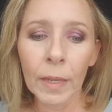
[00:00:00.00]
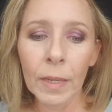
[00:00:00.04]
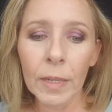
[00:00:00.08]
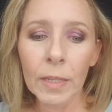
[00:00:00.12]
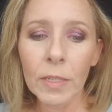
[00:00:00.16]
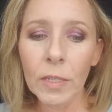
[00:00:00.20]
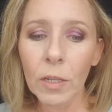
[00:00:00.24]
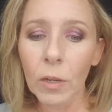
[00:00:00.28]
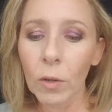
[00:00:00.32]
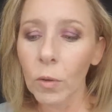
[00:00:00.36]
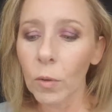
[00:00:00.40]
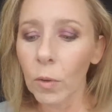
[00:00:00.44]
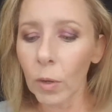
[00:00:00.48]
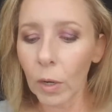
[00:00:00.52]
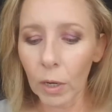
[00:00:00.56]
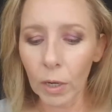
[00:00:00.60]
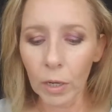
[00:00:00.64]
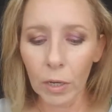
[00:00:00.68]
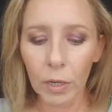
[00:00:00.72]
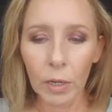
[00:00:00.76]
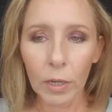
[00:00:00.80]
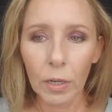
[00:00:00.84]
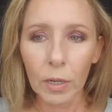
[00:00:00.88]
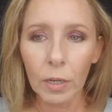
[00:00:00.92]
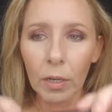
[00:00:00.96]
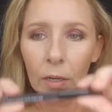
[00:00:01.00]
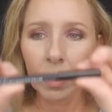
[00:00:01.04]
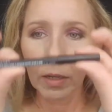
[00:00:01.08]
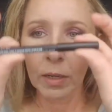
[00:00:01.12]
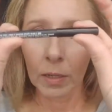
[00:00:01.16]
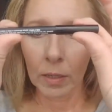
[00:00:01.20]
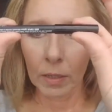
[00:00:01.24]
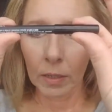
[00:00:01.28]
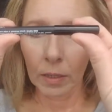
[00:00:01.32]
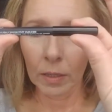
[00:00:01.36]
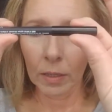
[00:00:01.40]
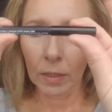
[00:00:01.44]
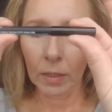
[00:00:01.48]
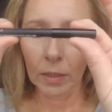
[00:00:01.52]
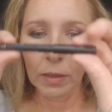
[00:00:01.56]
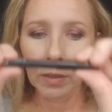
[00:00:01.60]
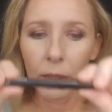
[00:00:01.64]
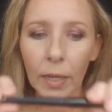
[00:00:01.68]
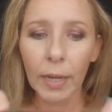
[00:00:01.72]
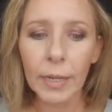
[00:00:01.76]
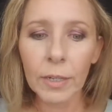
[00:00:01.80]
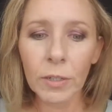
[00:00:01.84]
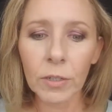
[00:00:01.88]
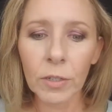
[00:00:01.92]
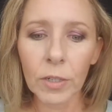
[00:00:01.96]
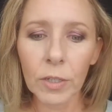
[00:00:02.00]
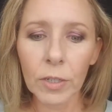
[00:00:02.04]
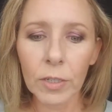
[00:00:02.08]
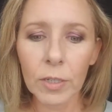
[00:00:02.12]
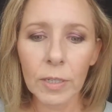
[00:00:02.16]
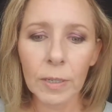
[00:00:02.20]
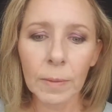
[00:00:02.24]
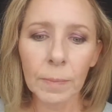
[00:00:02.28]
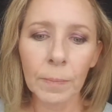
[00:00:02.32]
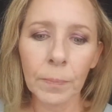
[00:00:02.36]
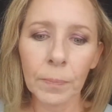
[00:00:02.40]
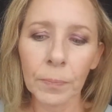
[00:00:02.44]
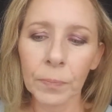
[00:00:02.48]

So our liners